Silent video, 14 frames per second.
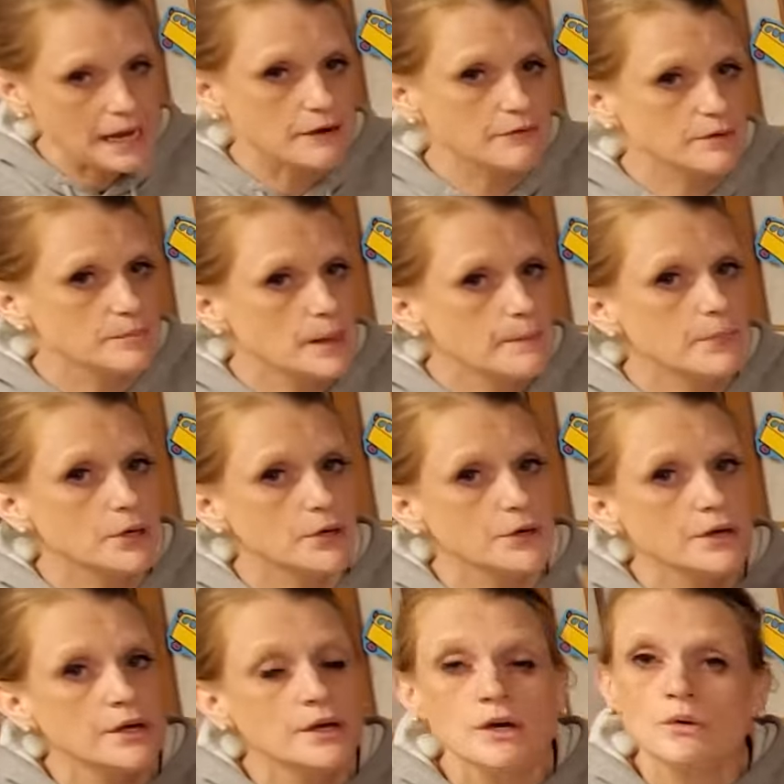I remembered
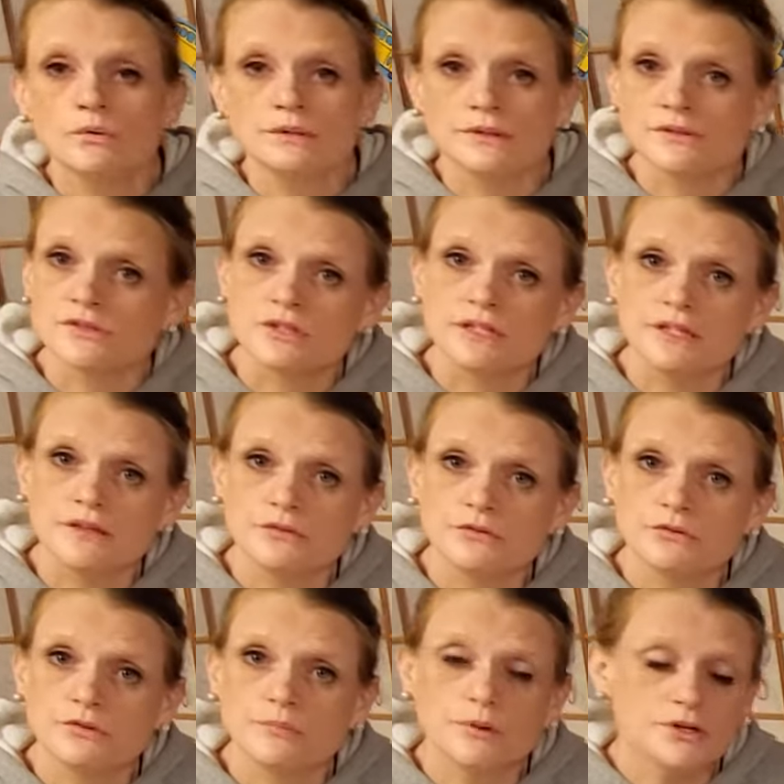when I was looking through
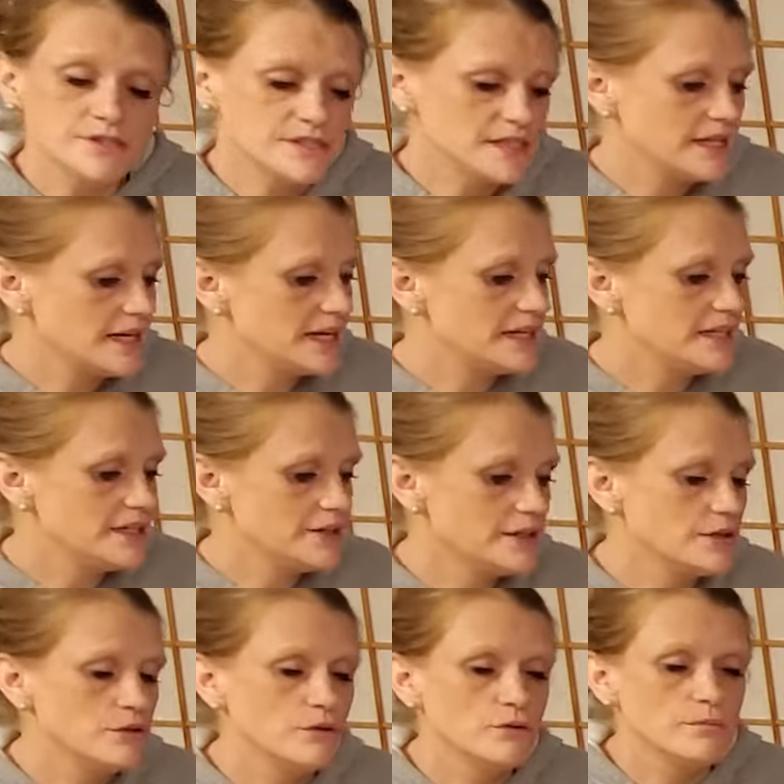the books that I had here at
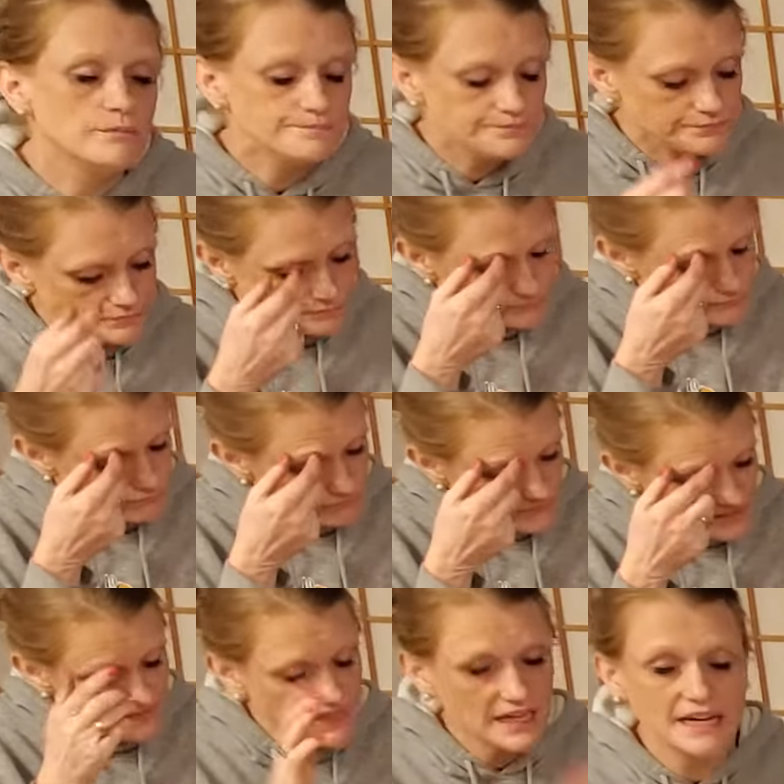home
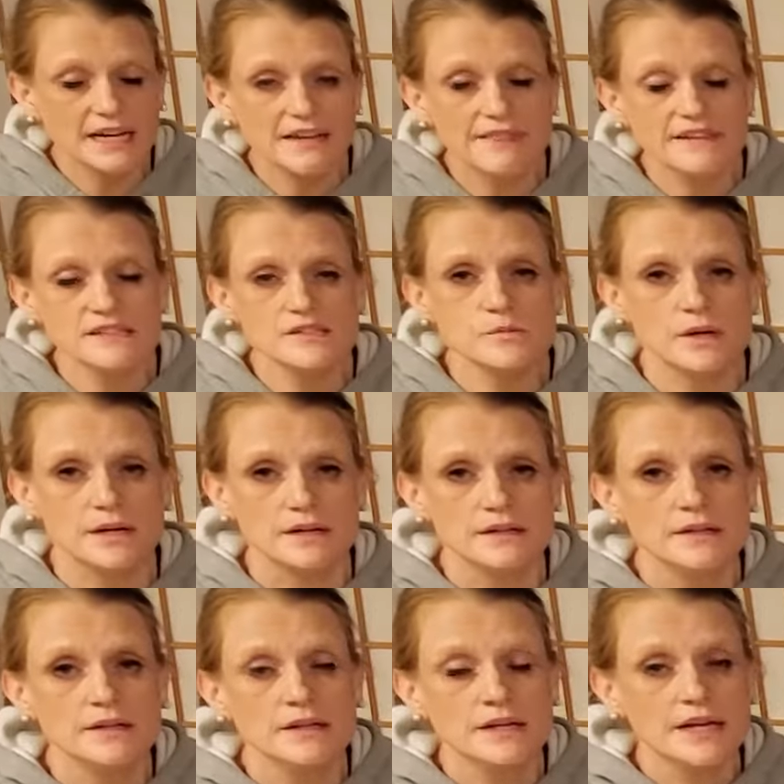that I had this one.
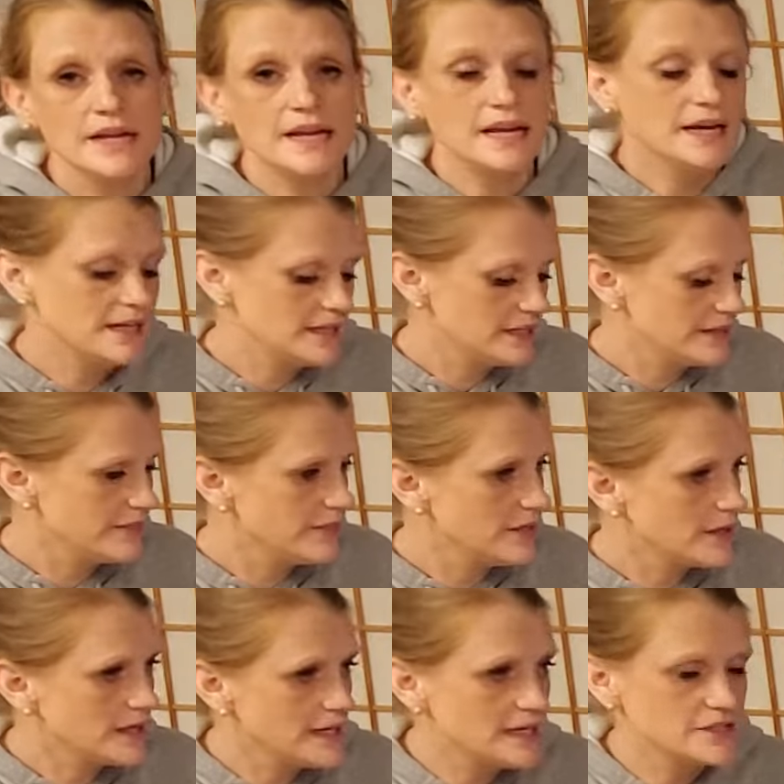And I thought,
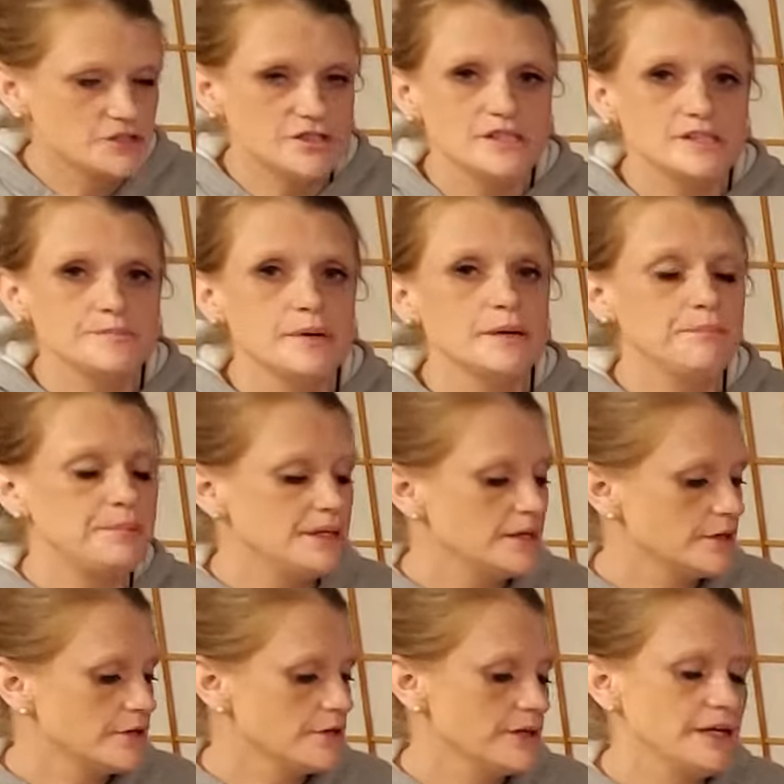gosh, this might be
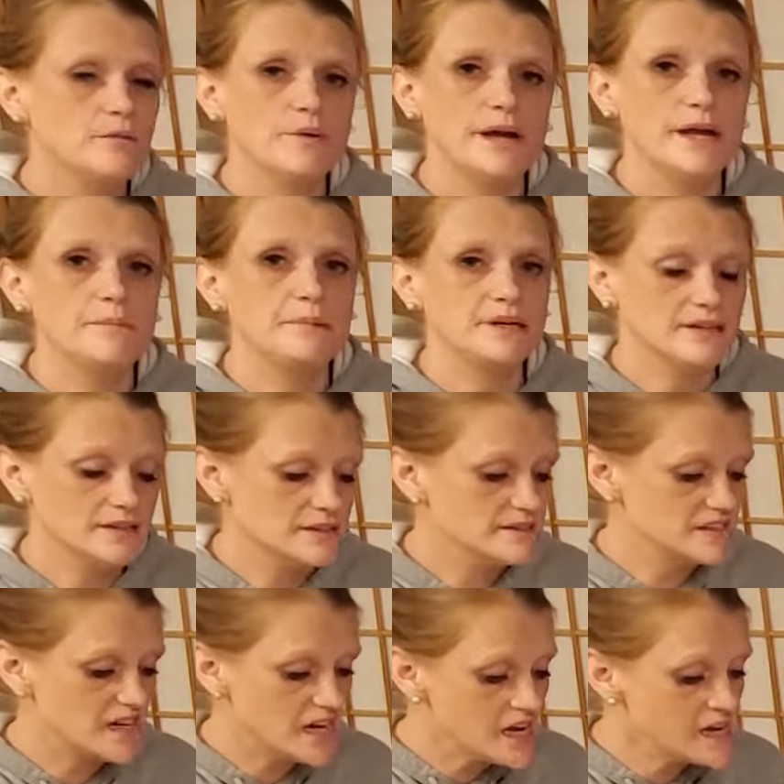a great way because
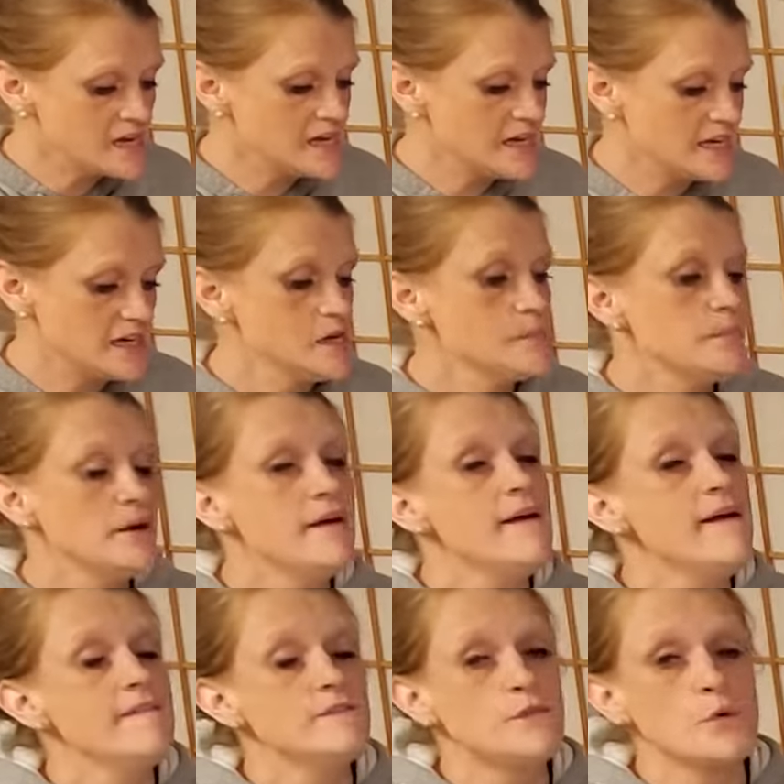I am
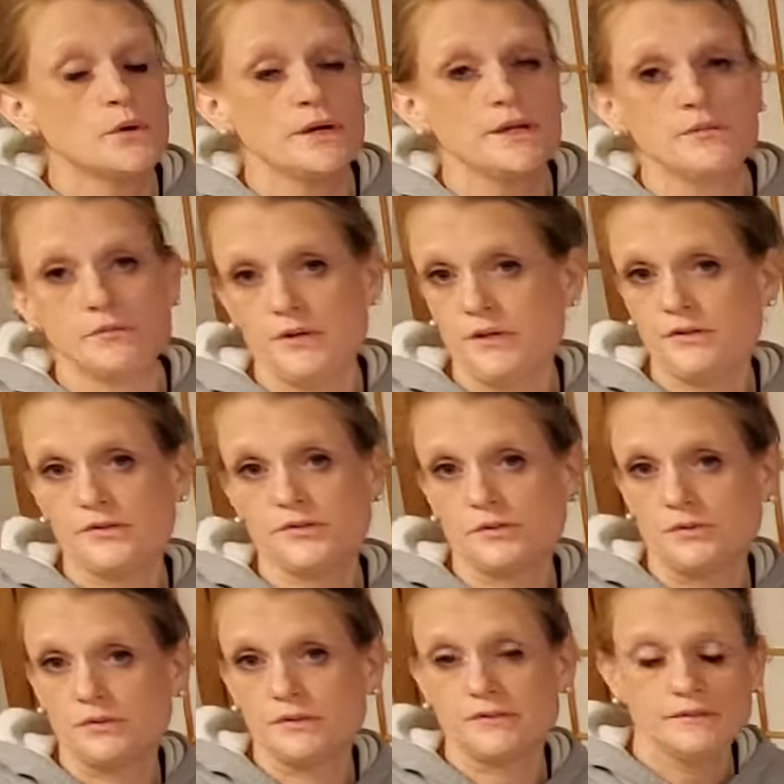43 years
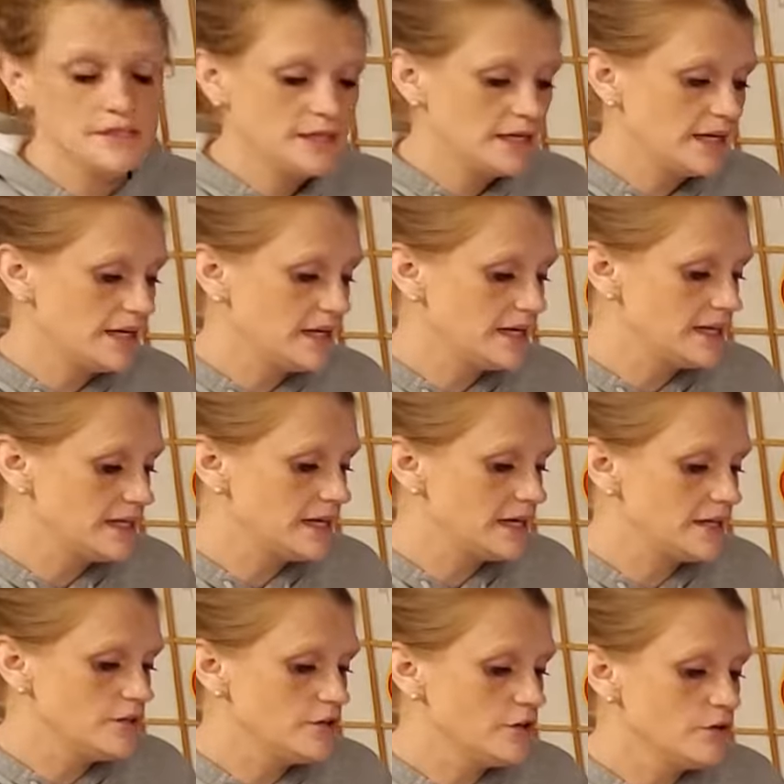old. And I
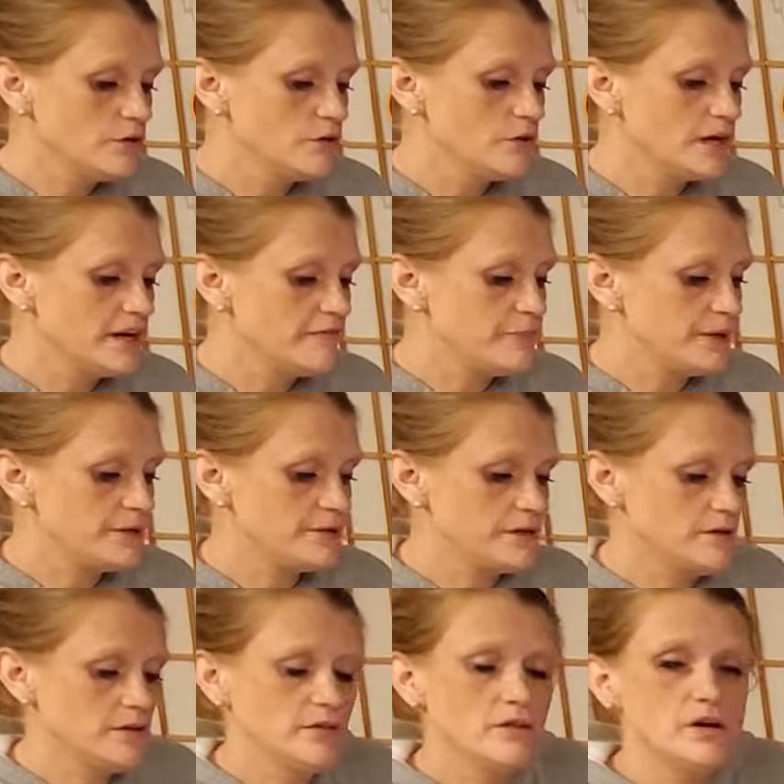know I've been
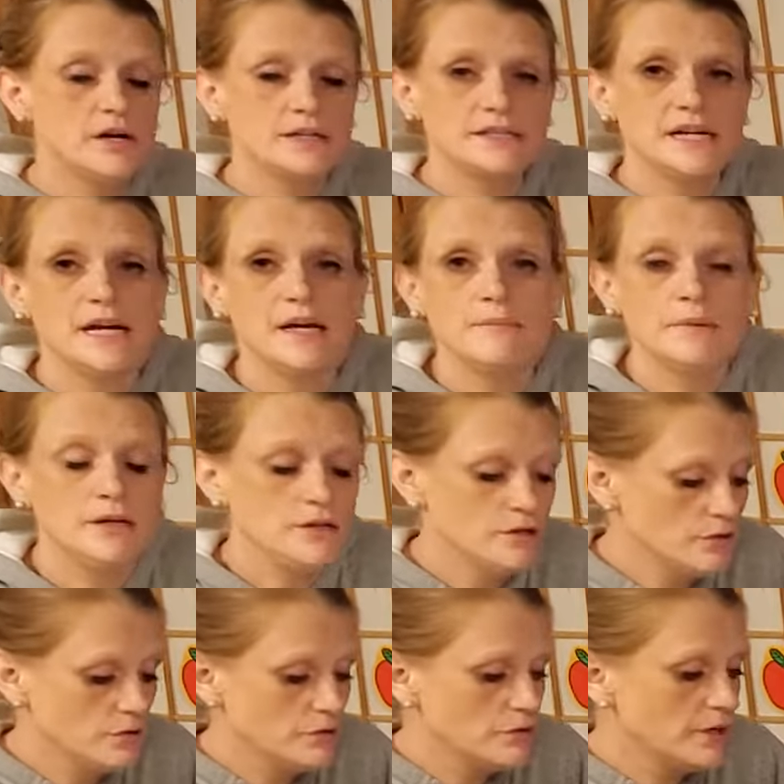around a long time and
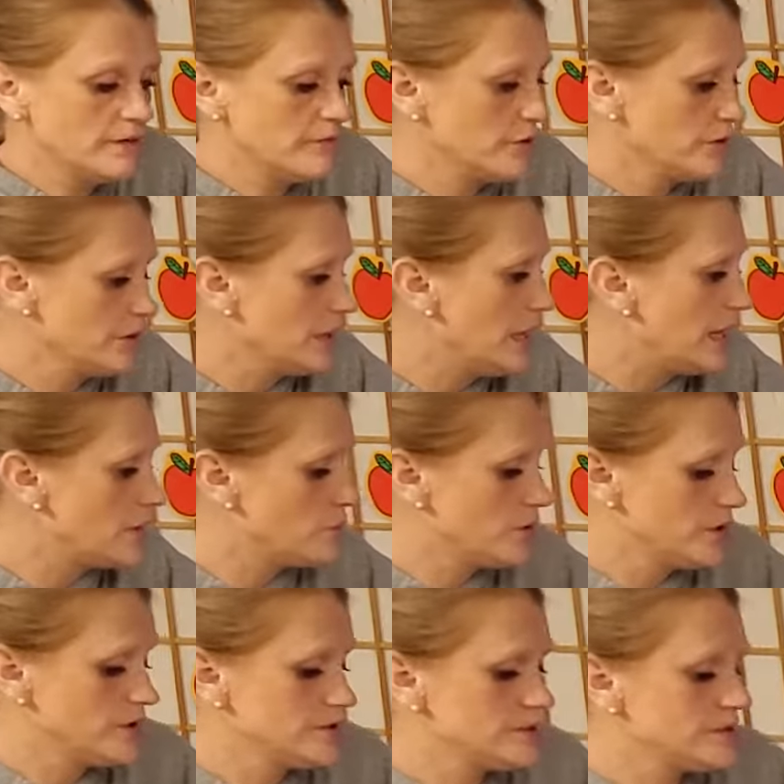have heard a lot of
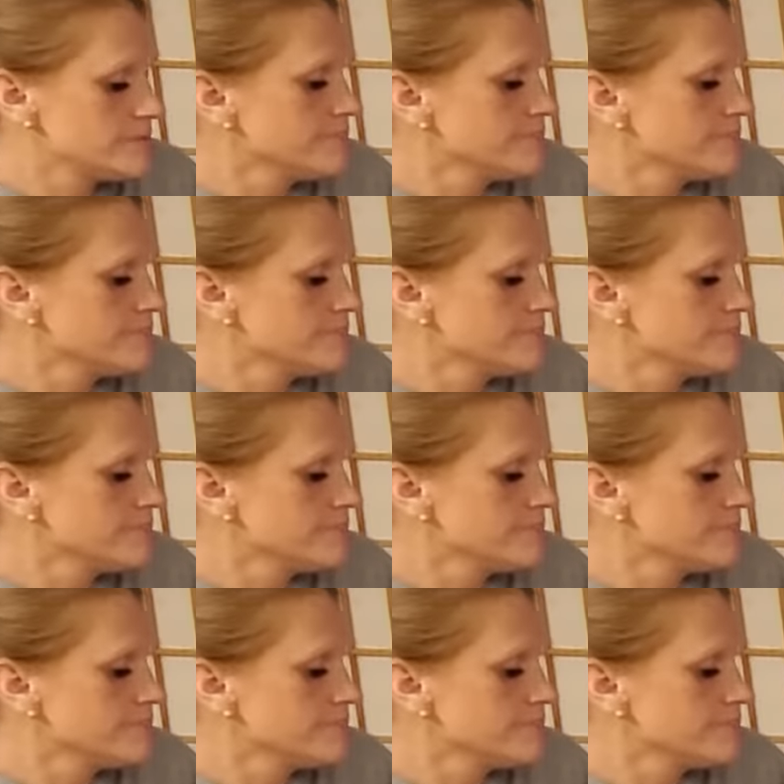words.